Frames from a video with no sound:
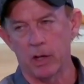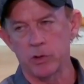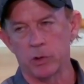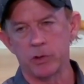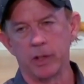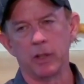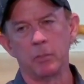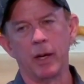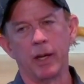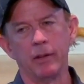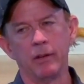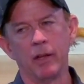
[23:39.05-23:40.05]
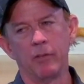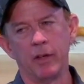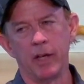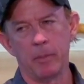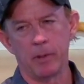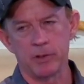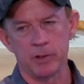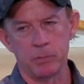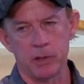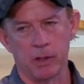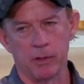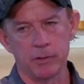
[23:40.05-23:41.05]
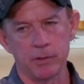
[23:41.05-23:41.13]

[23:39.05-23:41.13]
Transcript: soul, strength, and mind, love their neighbor as themselves?